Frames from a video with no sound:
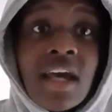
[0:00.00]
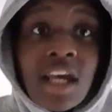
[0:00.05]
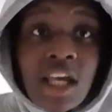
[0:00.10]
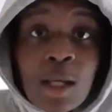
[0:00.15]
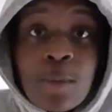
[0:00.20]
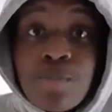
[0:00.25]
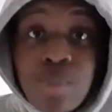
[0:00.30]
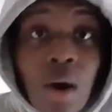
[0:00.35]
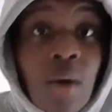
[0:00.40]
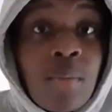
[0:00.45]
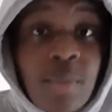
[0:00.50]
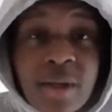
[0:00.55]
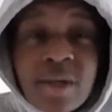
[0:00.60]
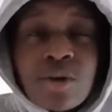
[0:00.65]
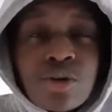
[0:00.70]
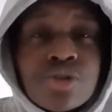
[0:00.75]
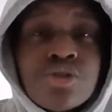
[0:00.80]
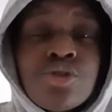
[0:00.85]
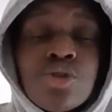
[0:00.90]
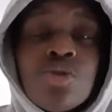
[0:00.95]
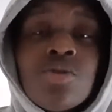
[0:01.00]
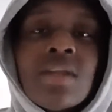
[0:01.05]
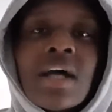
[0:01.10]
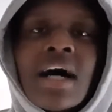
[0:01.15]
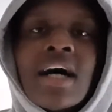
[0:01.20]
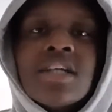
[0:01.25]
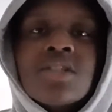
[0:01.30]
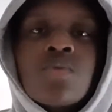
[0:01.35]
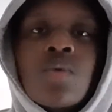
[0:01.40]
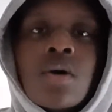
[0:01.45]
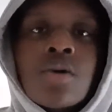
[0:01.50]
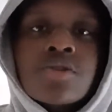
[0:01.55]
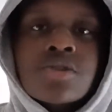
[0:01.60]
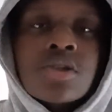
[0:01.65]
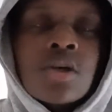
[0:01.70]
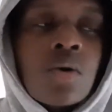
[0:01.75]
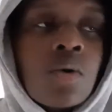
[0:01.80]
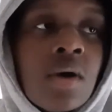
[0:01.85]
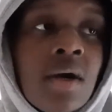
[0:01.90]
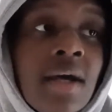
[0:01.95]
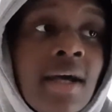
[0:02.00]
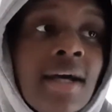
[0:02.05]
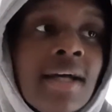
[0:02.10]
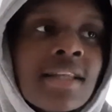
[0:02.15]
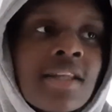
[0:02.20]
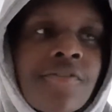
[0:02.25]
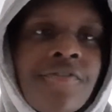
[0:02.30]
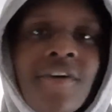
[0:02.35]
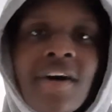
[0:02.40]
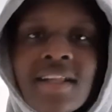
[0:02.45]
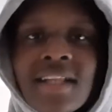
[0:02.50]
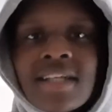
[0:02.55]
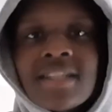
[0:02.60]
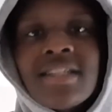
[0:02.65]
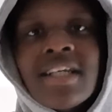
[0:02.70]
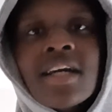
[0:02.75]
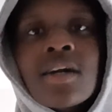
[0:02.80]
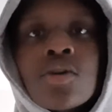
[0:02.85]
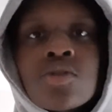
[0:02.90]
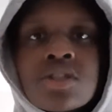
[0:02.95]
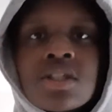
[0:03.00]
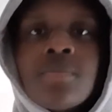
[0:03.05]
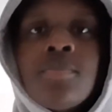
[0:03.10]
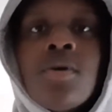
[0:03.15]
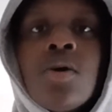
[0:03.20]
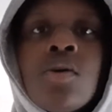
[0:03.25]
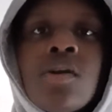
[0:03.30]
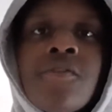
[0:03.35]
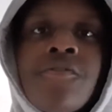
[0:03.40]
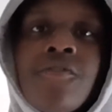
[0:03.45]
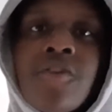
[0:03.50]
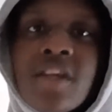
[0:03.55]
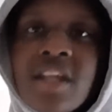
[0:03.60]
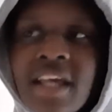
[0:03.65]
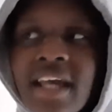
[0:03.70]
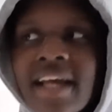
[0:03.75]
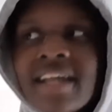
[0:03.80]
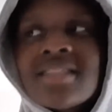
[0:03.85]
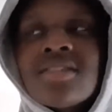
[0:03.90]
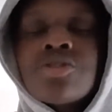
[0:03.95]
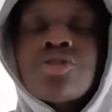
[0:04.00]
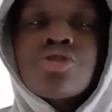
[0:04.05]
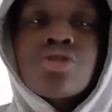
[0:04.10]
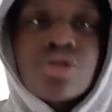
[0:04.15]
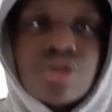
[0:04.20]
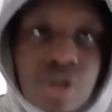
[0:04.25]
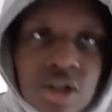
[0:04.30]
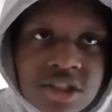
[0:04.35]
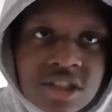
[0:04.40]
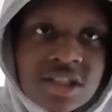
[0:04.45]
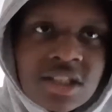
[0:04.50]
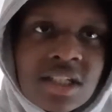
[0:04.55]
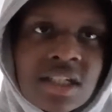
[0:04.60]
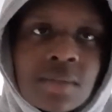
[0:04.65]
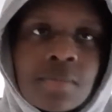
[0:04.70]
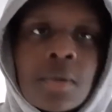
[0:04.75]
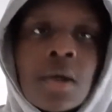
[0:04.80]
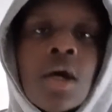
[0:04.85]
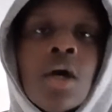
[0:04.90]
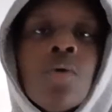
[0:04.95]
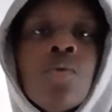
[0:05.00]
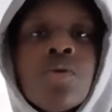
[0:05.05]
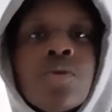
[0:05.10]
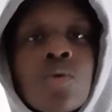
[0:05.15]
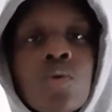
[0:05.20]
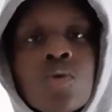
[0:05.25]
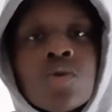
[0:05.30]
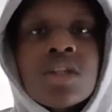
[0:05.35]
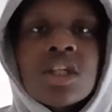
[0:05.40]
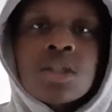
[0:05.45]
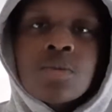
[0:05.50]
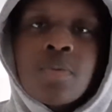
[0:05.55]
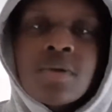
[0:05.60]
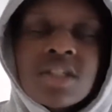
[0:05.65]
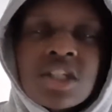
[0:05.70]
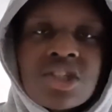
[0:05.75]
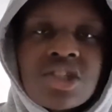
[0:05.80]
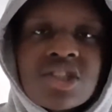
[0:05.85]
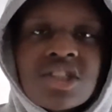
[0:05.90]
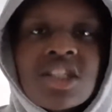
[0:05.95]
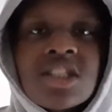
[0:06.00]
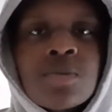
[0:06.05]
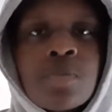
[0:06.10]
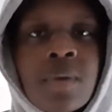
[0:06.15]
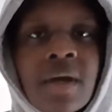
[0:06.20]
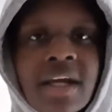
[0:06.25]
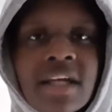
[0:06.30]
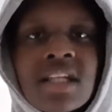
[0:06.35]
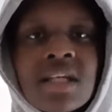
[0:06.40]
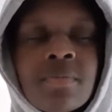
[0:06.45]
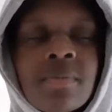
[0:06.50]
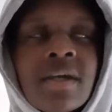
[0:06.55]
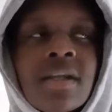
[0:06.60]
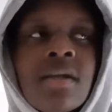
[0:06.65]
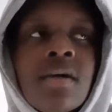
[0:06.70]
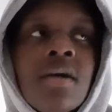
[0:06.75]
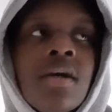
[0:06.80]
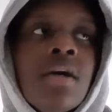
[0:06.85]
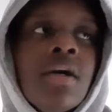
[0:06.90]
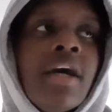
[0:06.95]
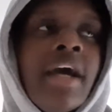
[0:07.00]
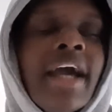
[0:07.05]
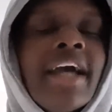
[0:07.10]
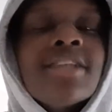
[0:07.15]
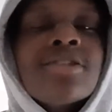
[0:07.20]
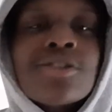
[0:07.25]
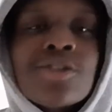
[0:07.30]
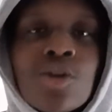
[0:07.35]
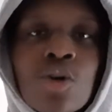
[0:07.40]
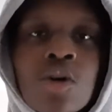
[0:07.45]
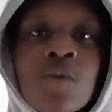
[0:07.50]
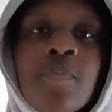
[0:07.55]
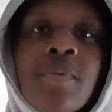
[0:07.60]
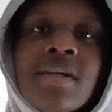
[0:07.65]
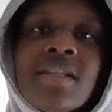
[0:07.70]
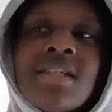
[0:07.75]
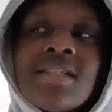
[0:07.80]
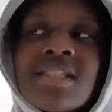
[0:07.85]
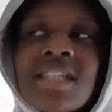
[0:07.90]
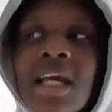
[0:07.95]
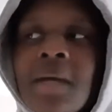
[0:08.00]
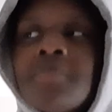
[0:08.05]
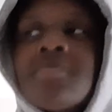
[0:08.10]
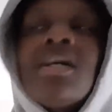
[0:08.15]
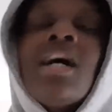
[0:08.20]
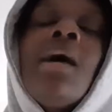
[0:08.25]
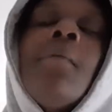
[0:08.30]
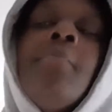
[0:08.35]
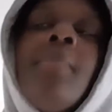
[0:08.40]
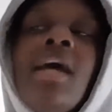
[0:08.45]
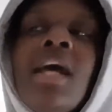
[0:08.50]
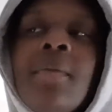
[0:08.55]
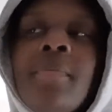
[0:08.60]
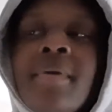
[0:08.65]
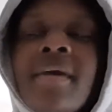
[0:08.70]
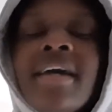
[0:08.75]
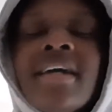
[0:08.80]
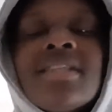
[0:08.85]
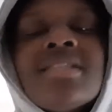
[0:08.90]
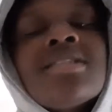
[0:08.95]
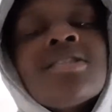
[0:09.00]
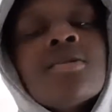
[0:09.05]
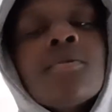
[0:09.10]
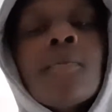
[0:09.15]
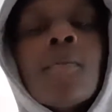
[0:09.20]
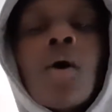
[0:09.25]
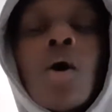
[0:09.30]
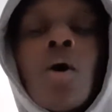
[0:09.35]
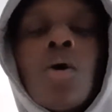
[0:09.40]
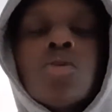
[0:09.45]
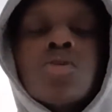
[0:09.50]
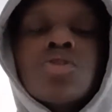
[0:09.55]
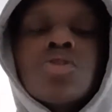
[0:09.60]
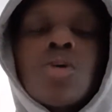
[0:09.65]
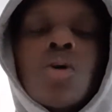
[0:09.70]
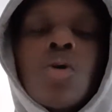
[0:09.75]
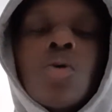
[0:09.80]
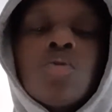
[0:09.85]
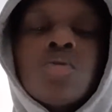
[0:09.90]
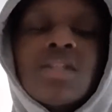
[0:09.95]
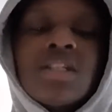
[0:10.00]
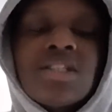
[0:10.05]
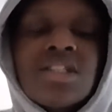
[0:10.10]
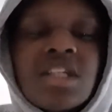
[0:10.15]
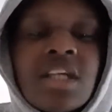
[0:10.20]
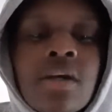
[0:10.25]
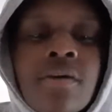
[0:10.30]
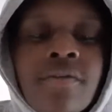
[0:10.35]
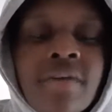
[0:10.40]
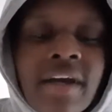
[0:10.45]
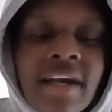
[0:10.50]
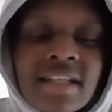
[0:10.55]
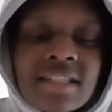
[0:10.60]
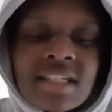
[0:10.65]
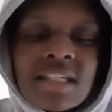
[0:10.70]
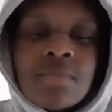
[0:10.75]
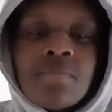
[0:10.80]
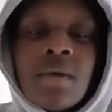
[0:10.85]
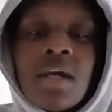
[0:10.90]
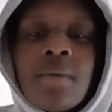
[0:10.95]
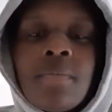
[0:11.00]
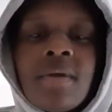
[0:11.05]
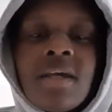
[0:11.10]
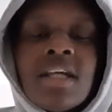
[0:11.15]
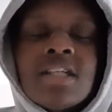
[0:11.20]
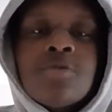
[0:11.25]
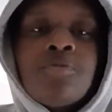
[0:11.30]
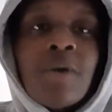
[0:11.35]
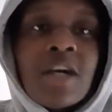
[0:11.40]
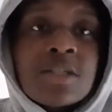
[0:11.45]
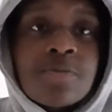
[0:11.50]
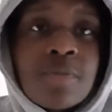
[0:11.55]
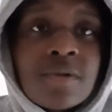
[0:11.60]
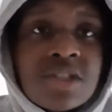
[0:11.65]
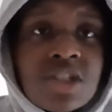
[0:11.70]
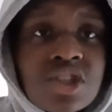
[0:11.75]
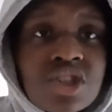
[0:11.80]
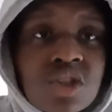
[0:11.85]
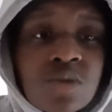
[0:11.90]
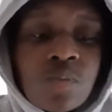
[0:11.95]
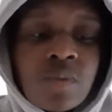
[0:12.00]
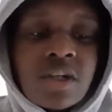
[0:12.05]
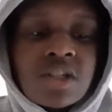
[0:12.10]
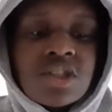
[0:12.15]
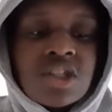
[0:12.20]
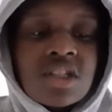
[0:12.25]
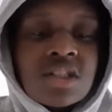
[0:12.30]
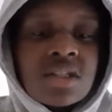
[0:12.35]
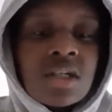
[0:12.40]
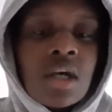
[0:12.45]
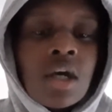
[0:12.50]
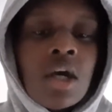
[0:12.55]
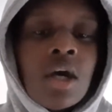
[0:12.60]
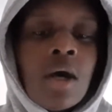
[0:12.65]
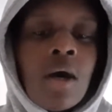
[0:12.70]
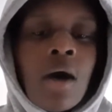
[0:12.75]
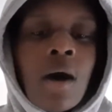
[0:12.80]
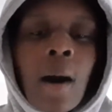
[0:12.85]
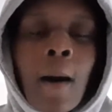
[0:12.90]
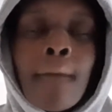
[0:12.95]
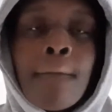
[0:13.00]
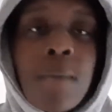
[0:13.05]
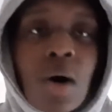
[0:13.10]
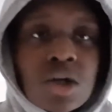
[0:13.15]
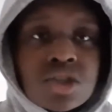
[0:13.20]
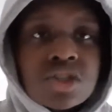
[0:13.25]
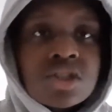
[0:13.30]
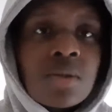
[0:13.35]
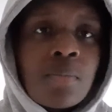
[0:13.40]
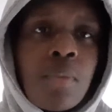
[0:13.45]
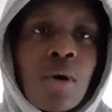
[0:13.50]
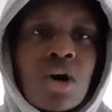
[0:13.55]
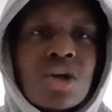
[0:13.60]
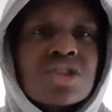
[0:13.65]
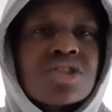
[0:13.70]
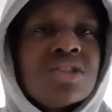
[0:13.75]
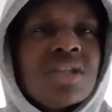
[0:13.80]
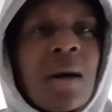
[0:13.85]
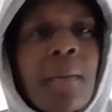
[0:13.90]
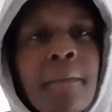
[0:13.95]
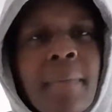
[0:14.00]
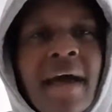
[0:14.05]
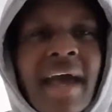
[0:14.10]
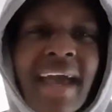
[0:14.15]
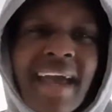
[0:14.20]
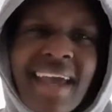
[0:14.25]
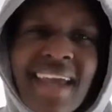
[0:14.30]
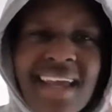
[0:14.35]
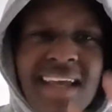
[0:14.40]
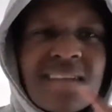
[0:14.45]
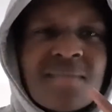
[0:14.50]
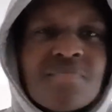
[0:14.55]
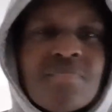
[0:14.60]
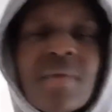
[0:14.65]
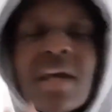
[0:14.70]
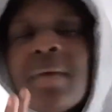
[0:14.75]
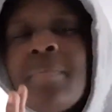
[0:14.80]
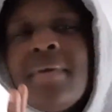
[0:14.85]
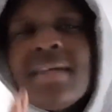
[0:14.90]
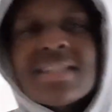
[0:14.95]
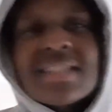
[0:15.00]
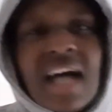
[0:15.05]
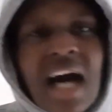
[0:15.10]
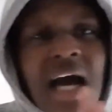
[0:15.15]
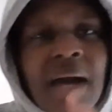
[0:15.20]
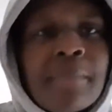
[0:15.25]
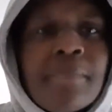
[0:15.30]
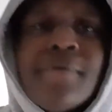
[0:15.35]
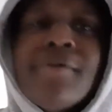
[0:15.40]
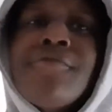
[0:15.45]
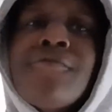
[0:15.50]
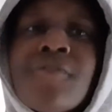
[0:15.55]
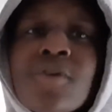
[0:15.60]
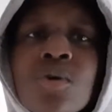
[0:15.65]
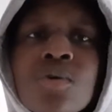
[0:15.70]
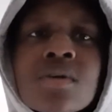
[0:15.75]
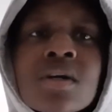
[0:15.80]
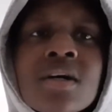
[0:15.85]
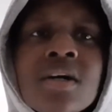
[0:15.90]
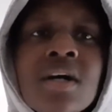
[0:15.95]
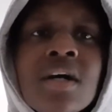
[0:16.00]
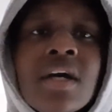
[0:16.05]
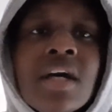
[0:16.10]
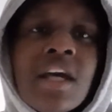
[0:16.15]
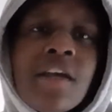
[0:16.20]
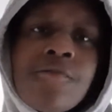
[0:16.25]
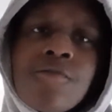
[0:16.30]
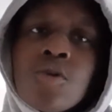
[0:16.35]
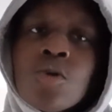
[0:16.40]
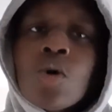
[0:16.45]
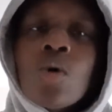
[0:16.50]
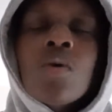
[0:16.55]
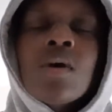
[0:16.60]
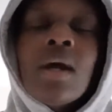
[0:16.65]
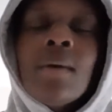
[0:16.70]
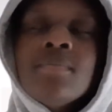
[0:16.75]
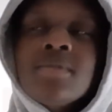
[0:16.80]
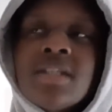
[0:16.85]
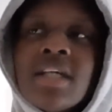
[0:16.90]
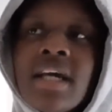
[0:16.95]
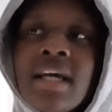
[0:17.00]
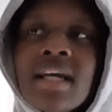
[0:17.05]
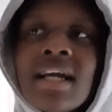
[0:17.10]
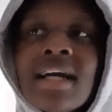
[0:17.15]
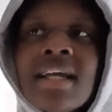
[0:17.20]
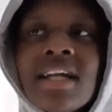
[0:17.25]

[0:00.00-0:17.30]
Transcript: He probably could do that as well. So the fact that Diego Simeone for years has trusted him with all these positions he's played him in, it's good, but at the same time, maybe it's also deteriorated maybe his best position, which is a box-to-box number 8, maybe type midfielder, if you know what I'm saying.